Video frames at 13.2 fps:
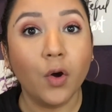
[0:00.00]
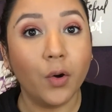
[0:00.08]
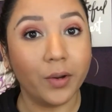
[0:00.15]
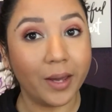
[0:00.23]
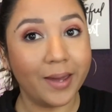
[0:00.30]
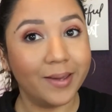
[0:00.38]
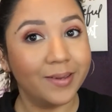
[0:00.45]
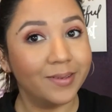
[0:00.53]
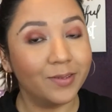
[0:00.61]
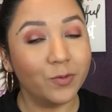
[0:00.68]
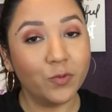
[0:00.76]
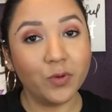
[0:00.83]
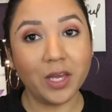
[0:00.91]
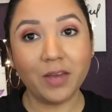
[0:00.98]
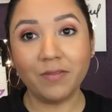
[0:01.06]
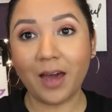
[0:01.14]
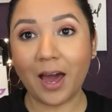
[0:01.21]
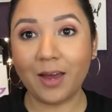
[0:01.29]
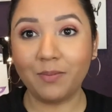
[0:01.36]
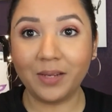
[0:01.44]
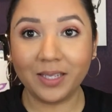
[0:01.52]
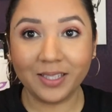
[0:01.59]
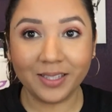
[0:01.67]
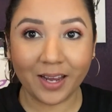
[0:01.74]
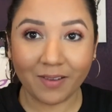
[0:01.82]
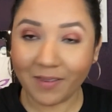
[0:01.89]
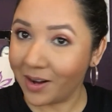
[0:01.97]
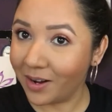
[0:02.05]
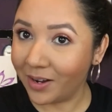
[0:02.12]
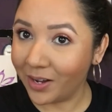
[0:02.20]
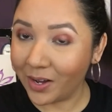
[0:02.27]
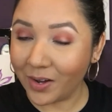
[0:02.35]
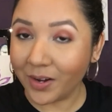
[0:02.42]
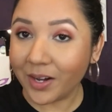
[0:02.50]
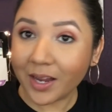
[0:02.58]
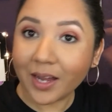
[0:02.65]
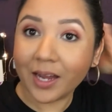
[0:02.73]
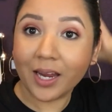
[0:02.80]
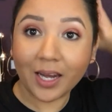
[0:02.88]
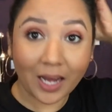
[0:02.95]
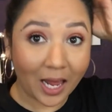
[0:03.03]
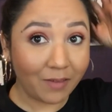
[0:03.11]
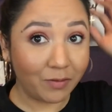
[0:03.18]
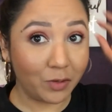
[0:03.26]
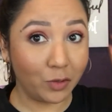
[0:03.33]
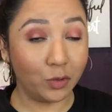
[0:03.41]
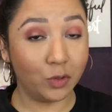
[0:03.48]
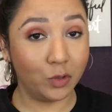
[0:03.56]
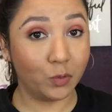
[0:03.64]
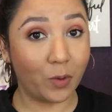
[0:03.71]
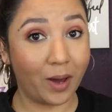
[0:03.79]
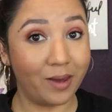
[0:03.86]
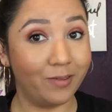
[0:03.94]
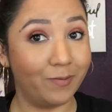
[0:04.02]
Okay, we've got mascara on, and I've used one